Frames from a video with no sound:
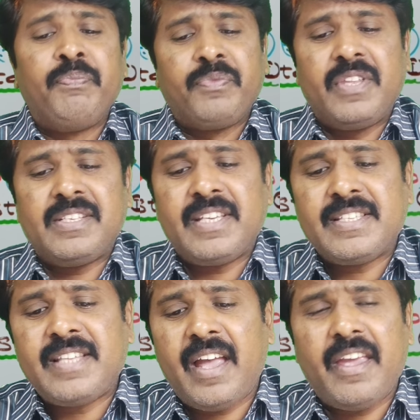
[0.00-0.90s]
This
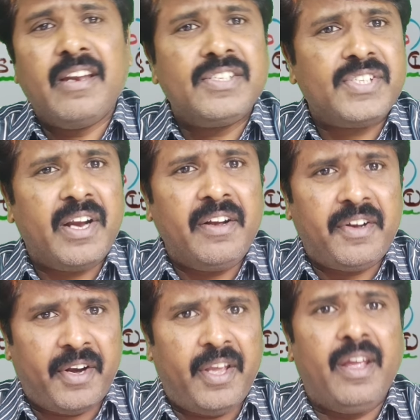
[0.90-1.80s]
is the
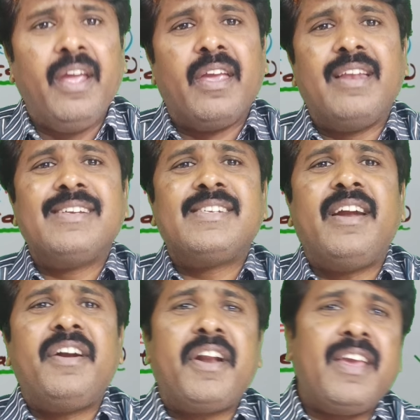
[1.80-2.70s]
incident ray.
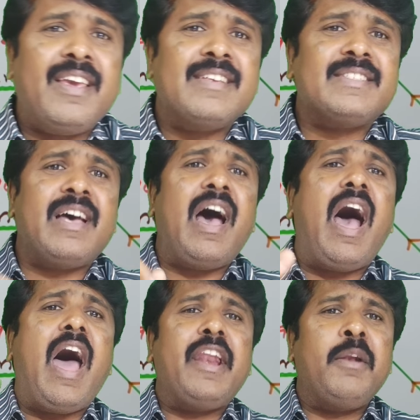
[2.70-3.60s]
Incident ray is the
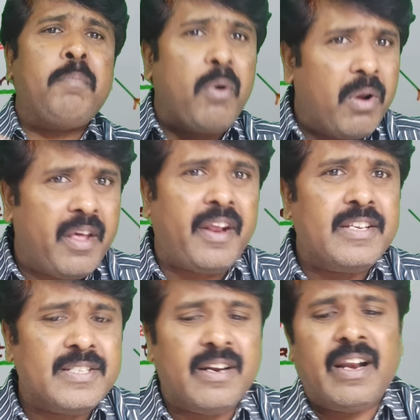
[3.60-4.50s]

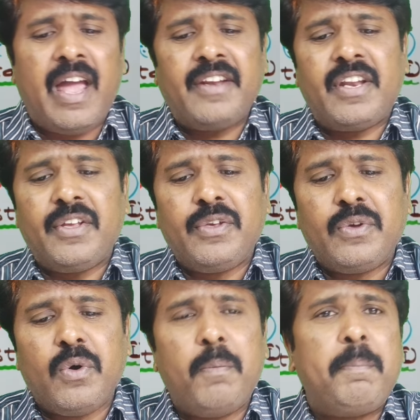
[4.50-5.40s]
unpolarized light.
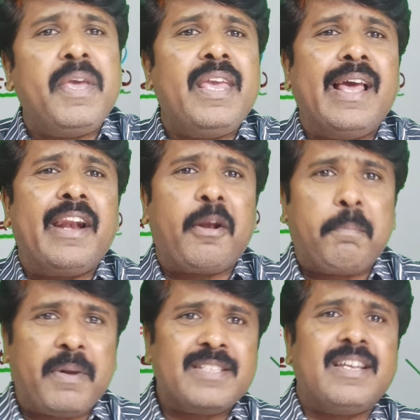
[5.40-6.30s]
UPL
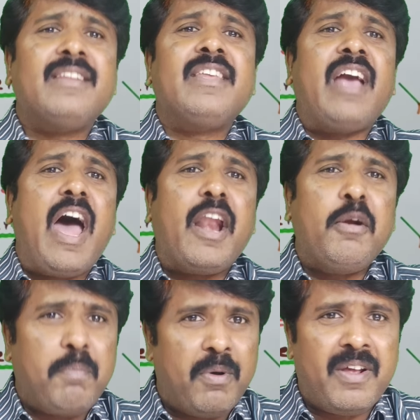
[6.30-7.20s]
represent the
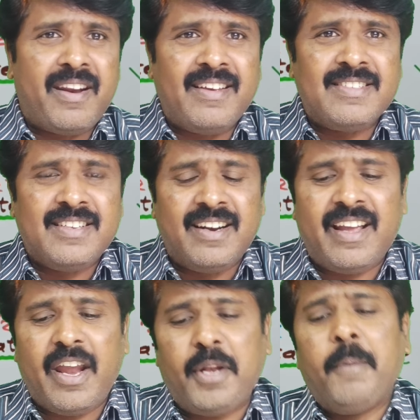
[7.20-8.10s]
unpolarized
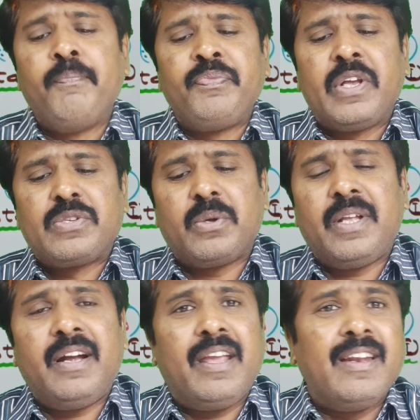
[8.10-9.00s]
light. So
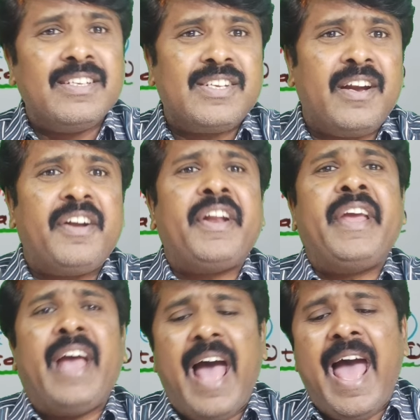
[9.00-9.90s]
that incident
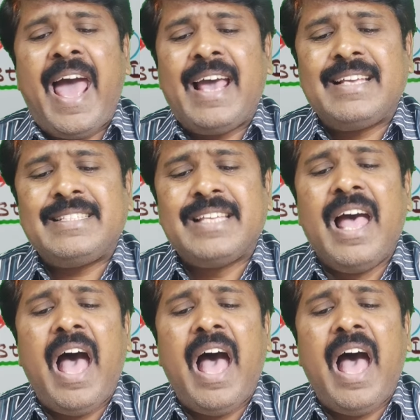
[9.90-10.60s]
ray has